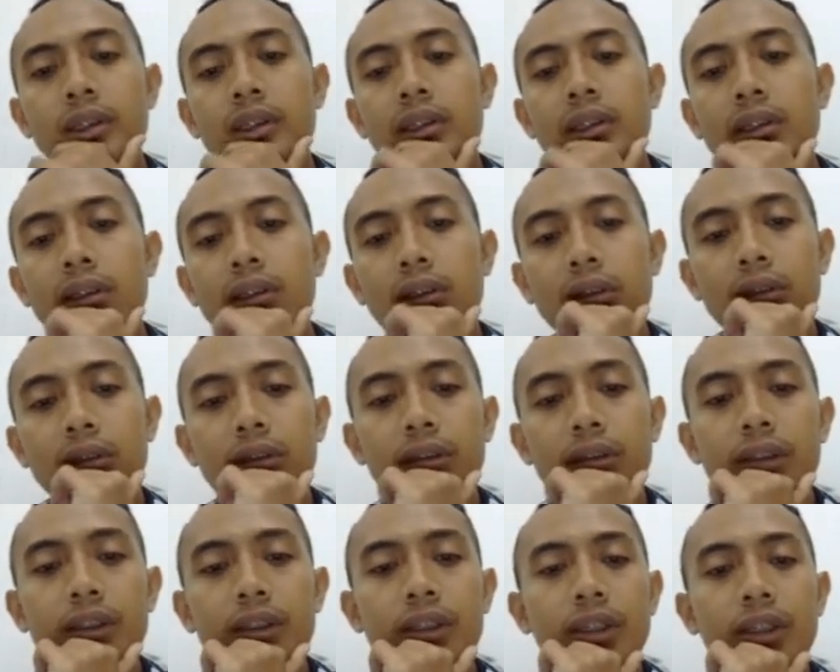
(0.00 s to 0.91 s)
So
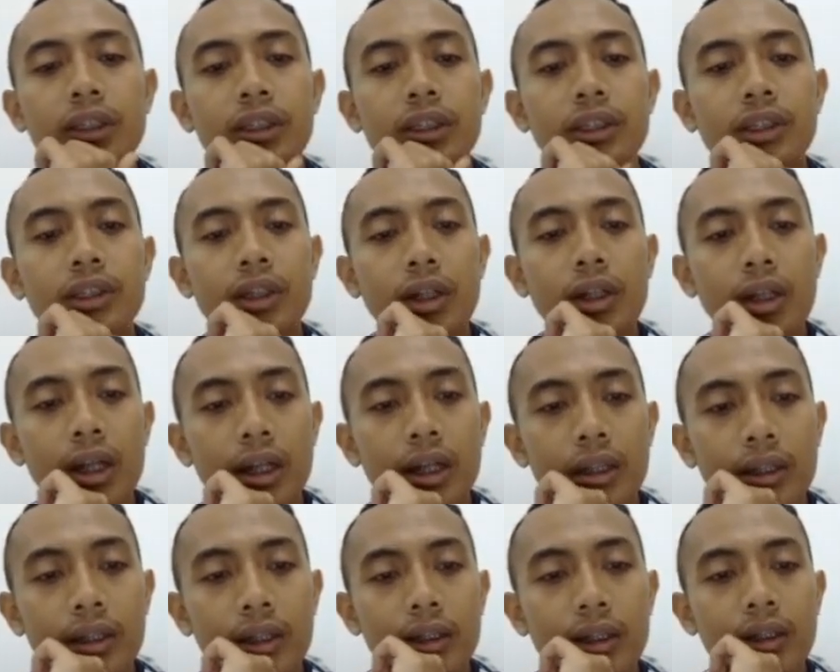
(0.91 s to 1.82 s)
just insert
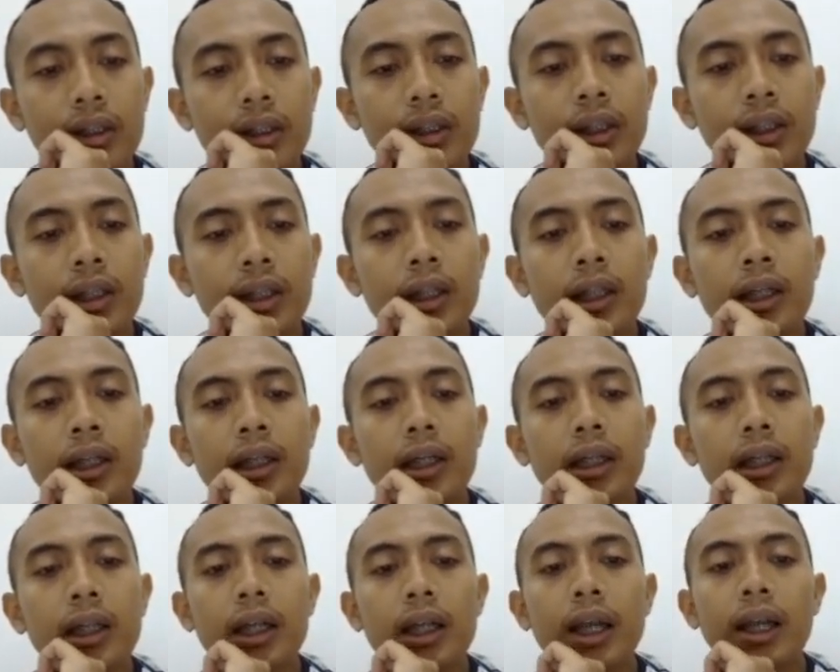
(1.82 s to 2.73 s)
it,
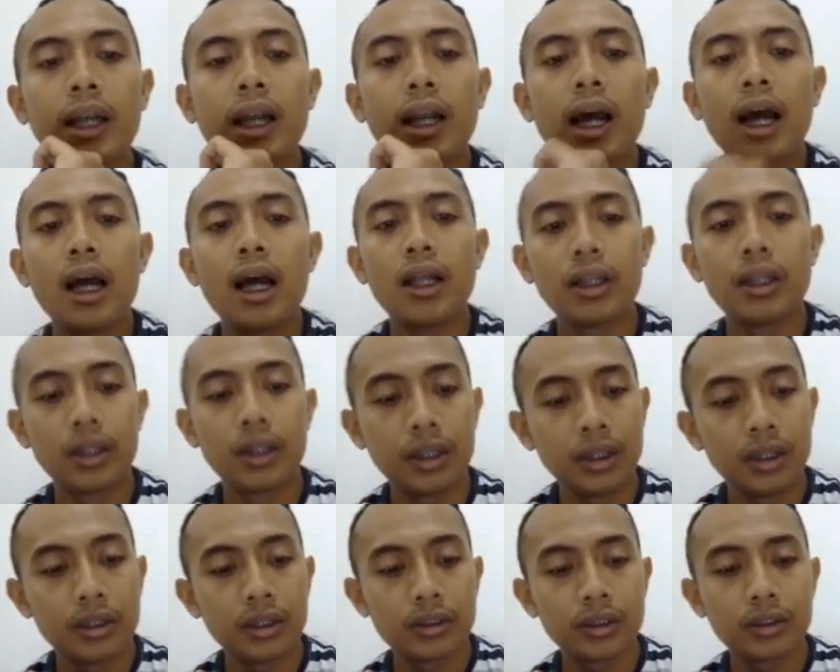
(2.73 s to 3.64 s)
and
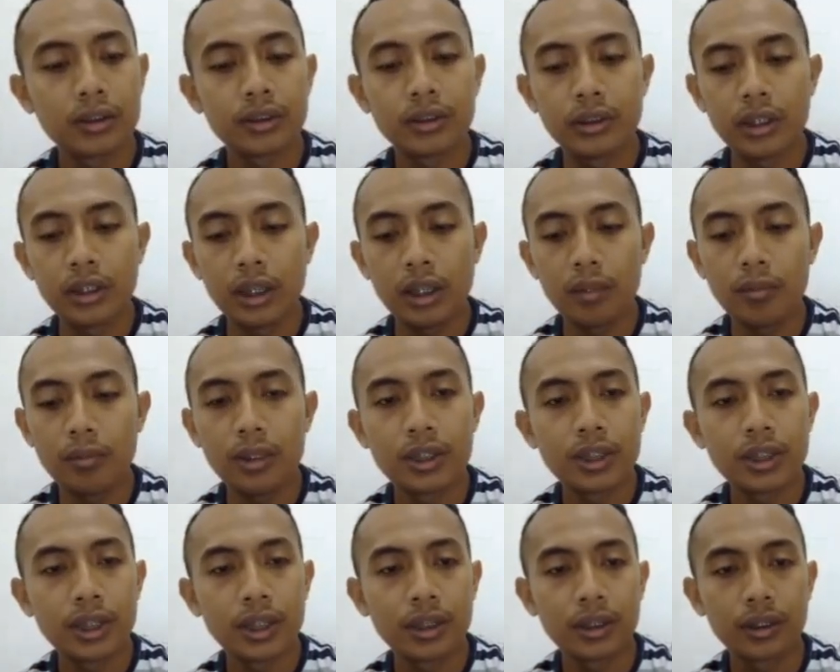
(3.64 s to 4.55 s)
until 10
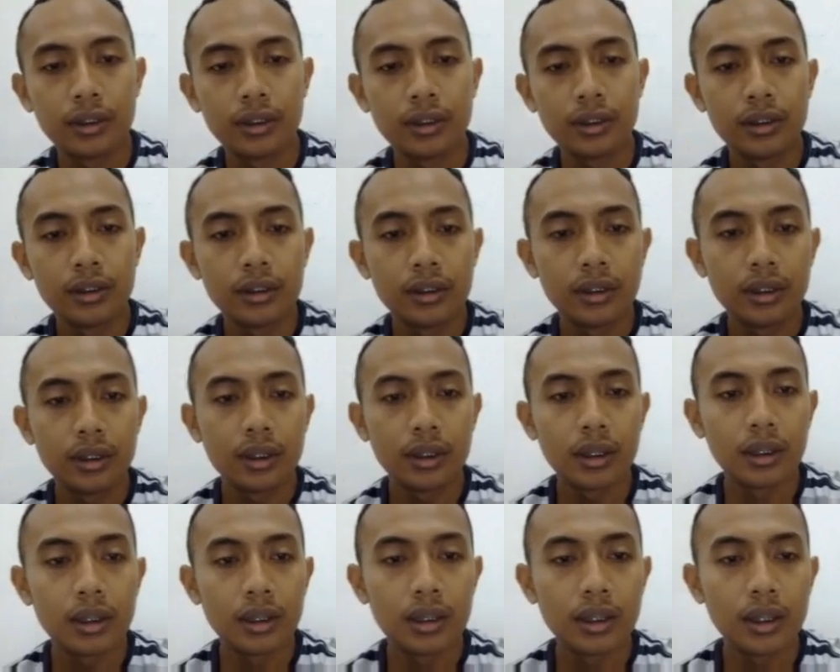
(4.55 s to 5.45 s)
millisecond
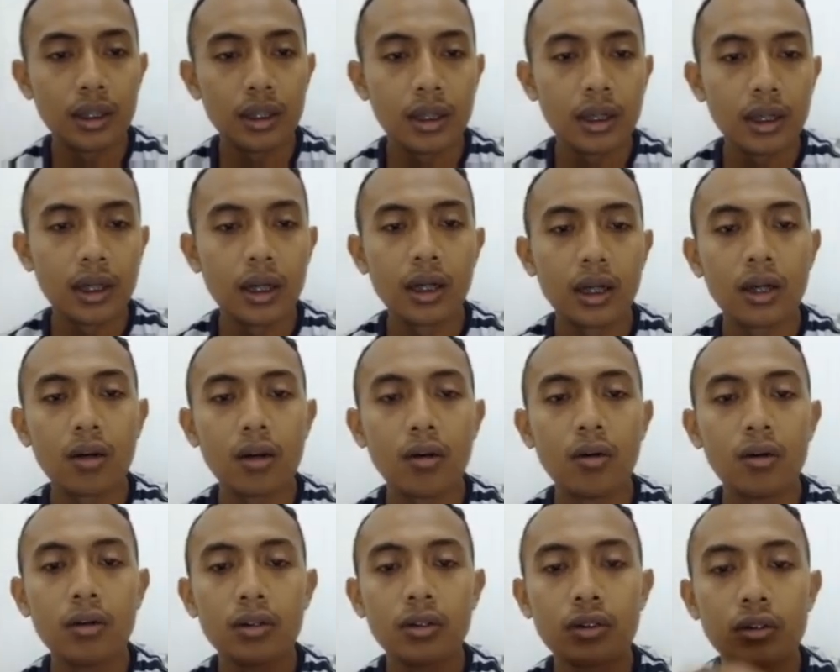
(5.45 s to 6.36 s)
I
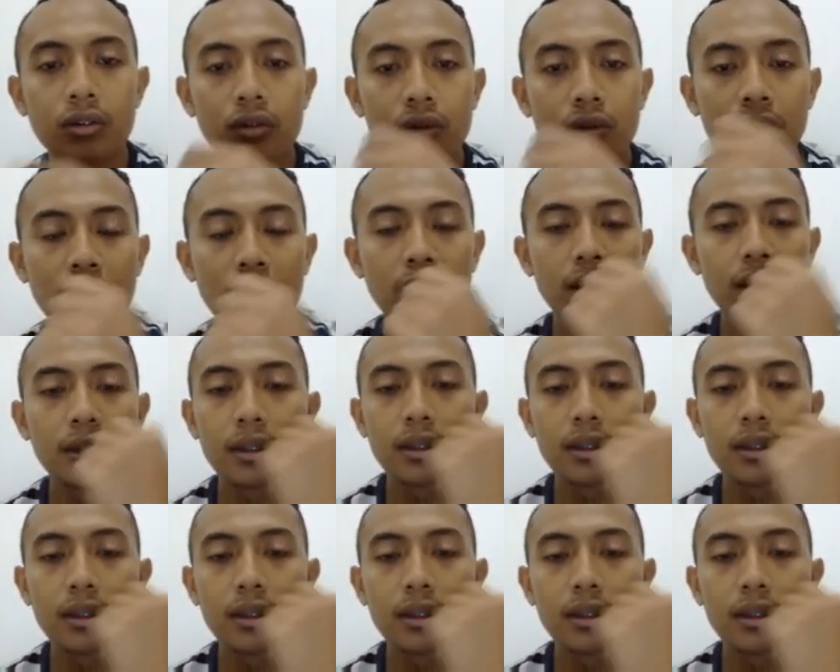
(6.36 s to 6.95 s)
also get